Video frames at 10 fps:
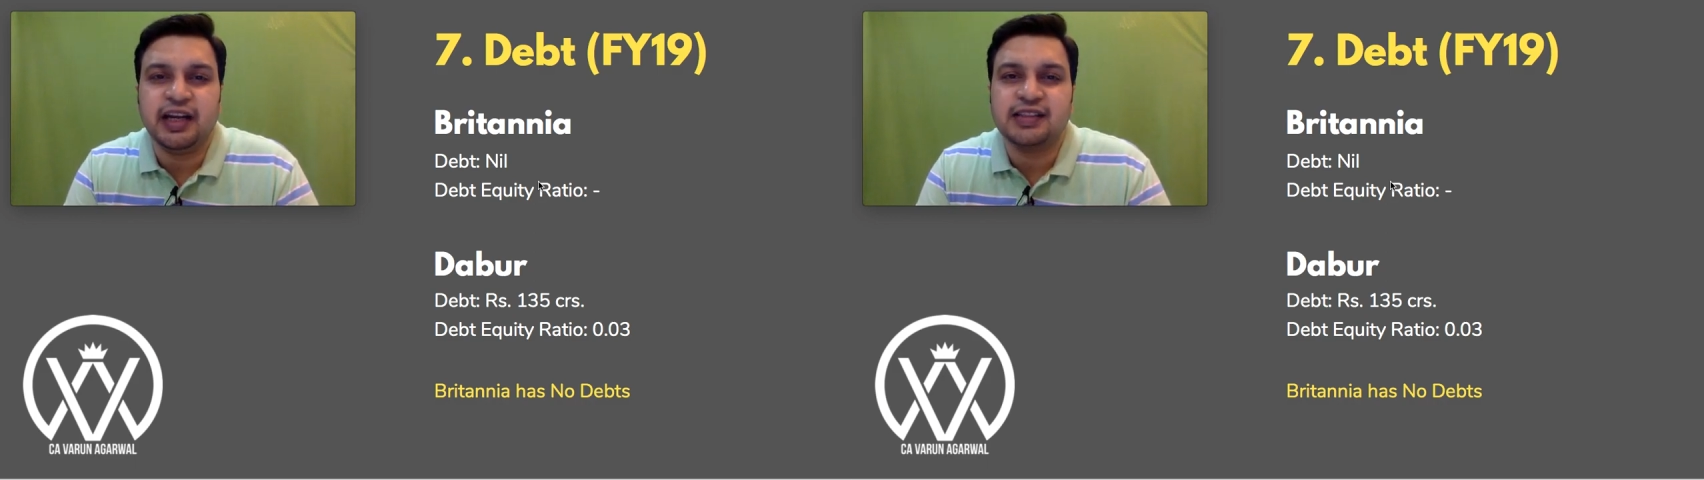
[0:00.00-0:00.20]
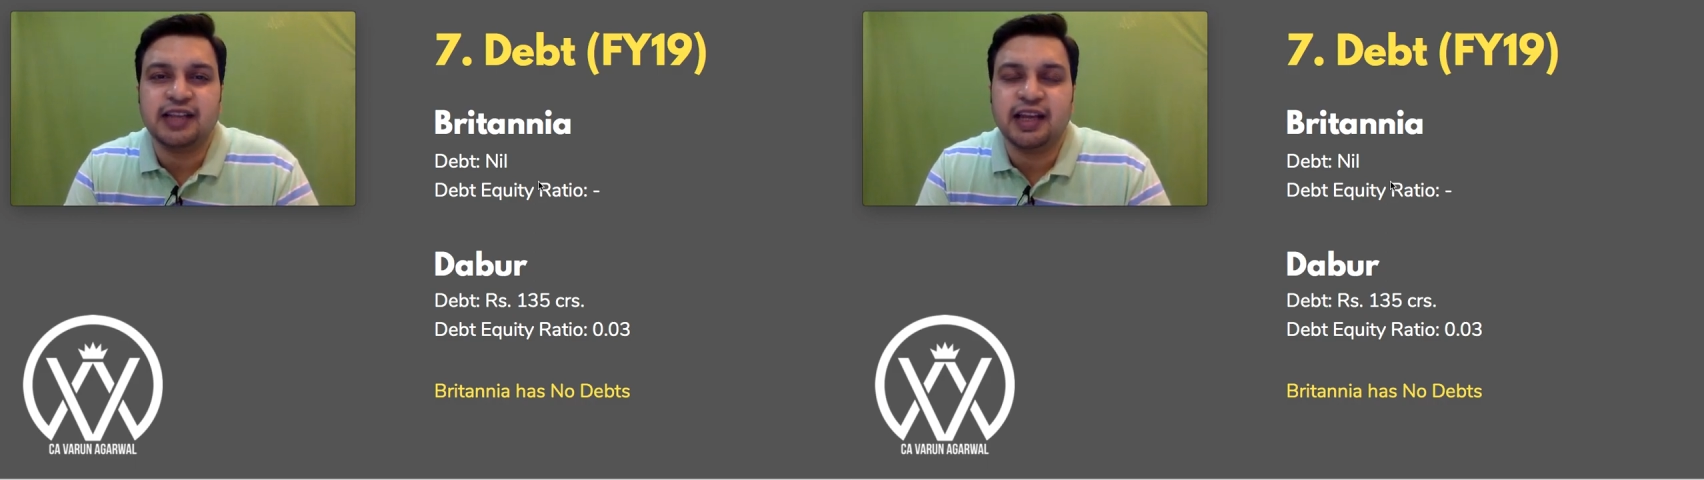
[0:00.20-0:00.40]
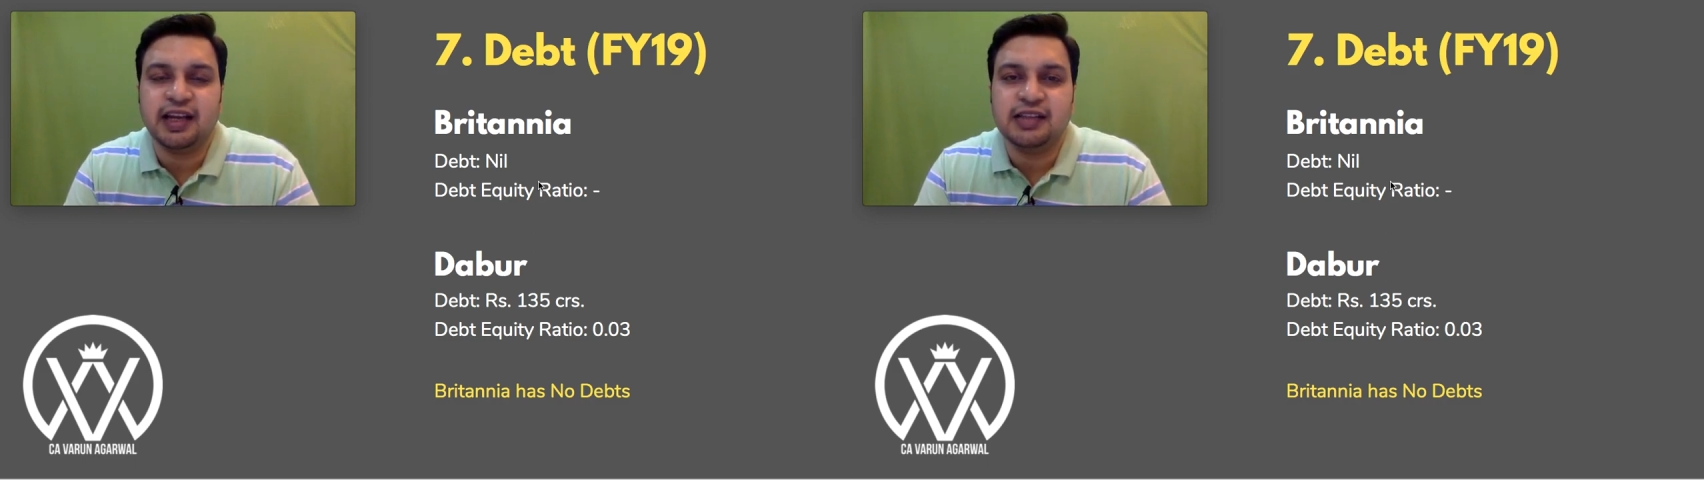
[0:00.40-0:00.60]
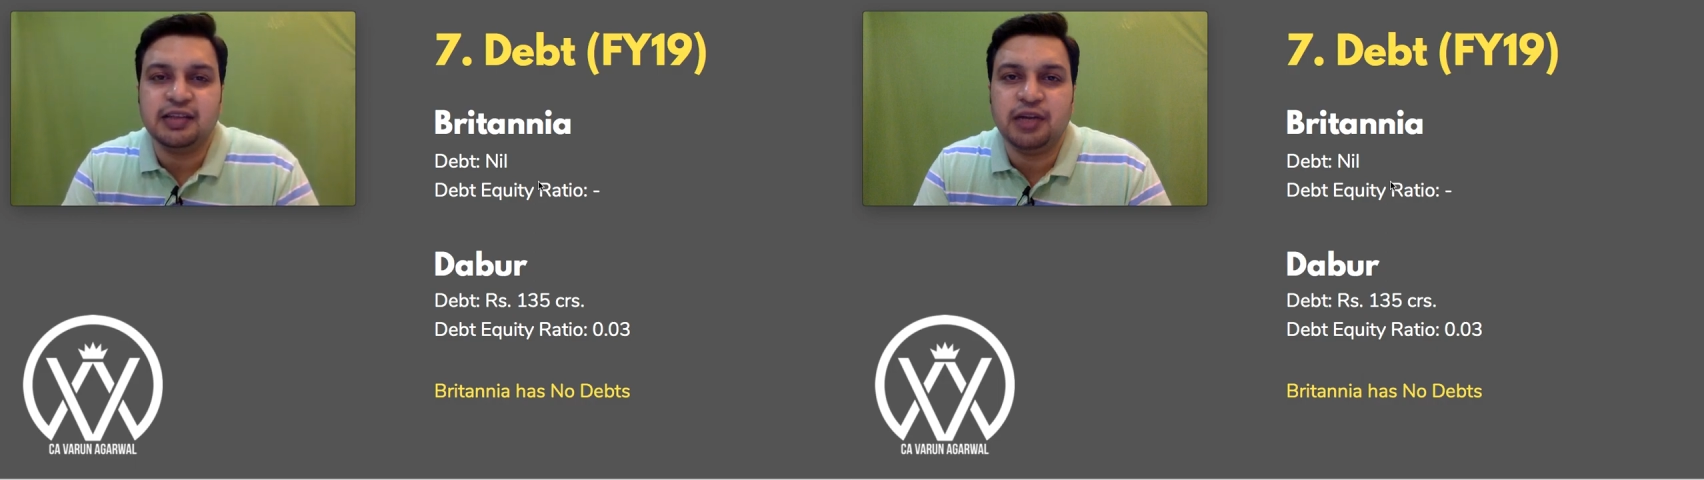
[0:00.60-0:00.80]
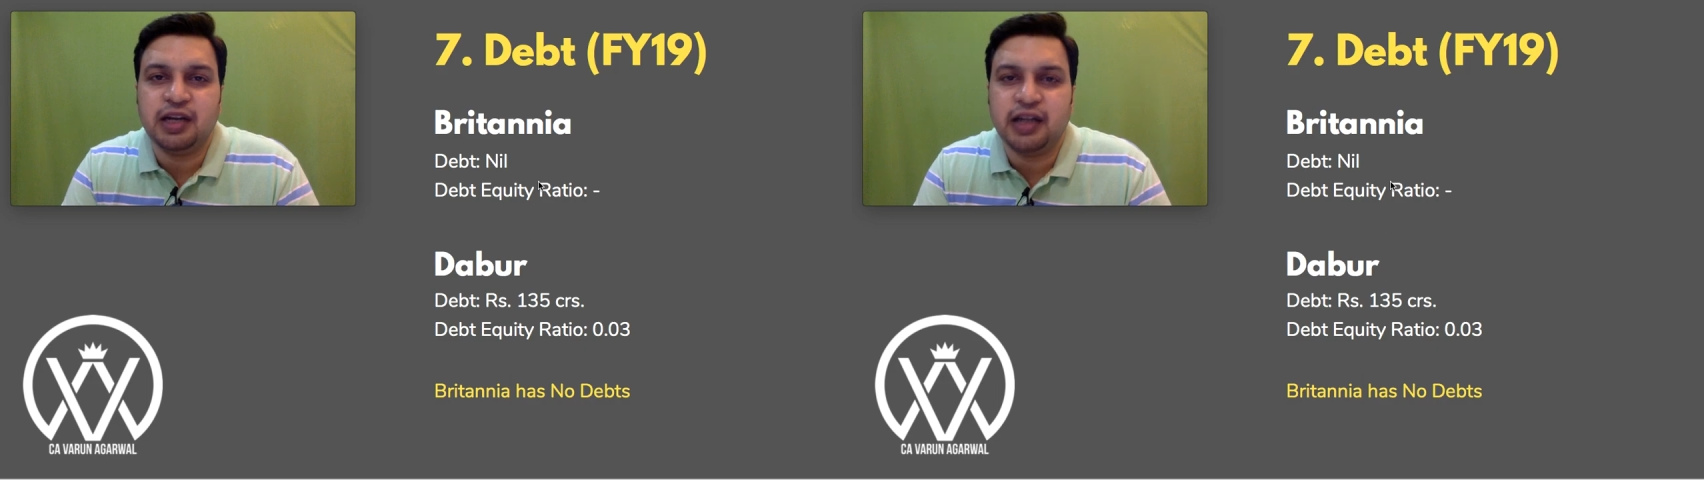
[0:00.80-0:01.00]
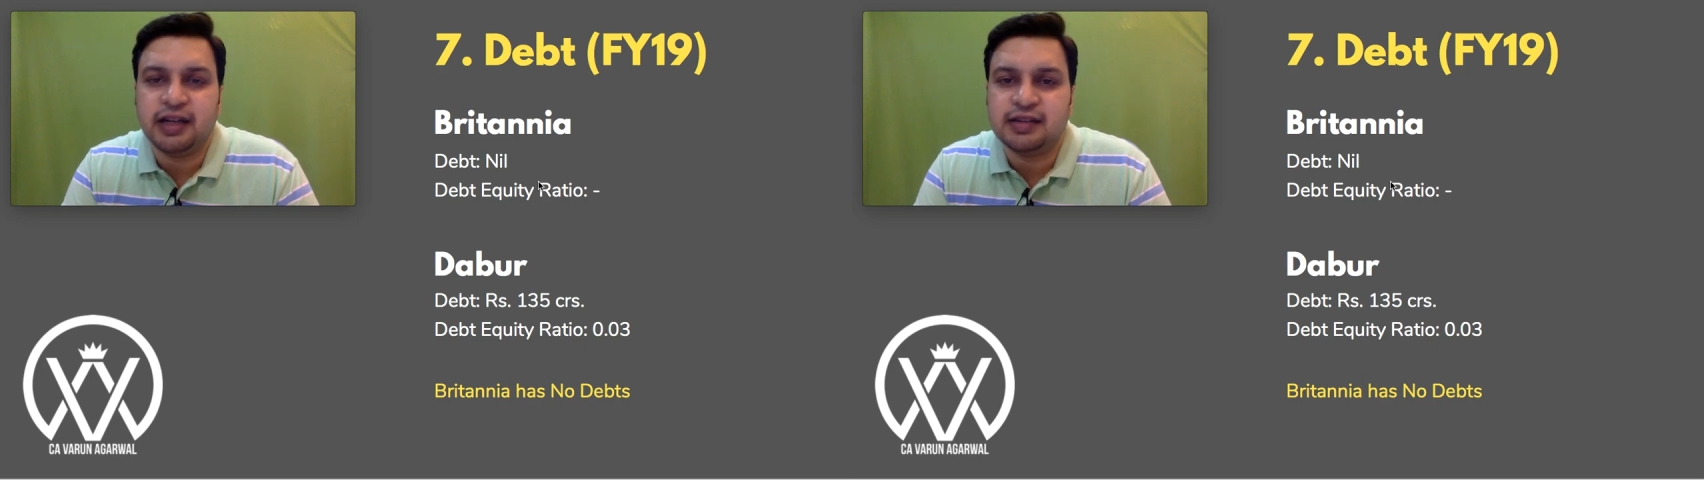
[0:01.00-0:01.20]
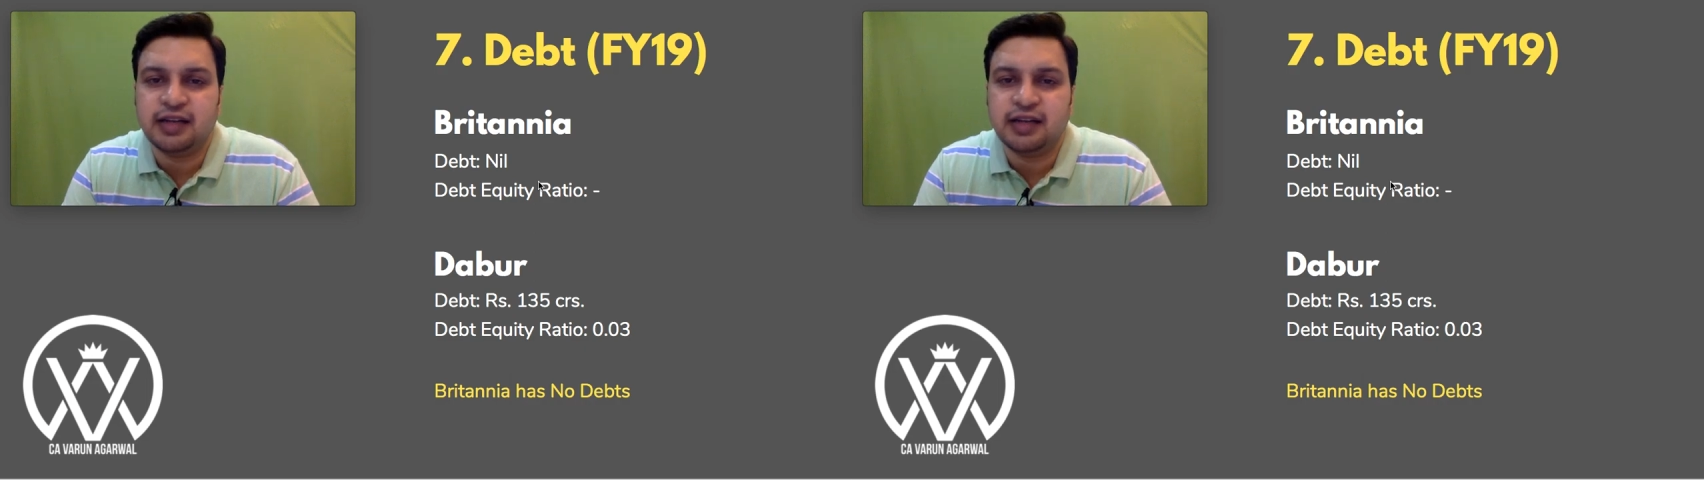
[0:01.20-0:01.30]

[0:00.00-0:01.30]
It has negligible debts.